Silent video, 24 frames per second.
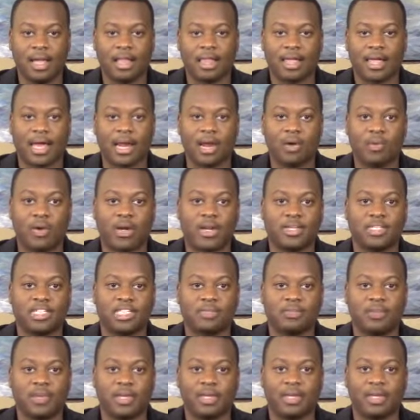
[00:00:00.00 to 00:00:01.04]
Like, I don't want to
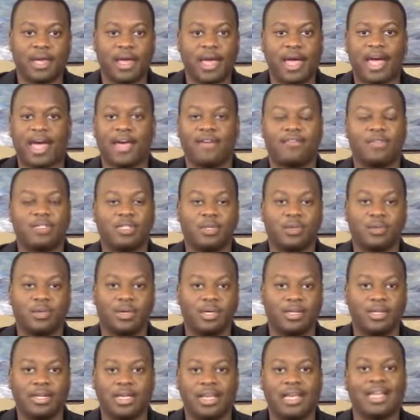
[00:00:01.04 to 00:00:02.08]
just be half
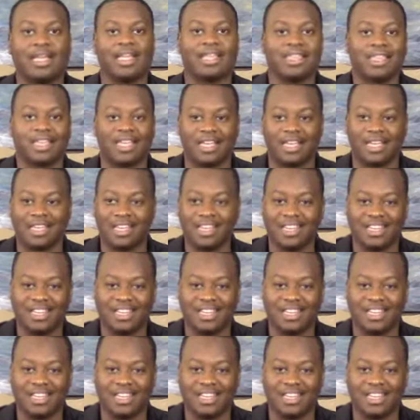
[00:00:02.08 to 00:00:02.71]
doing anything.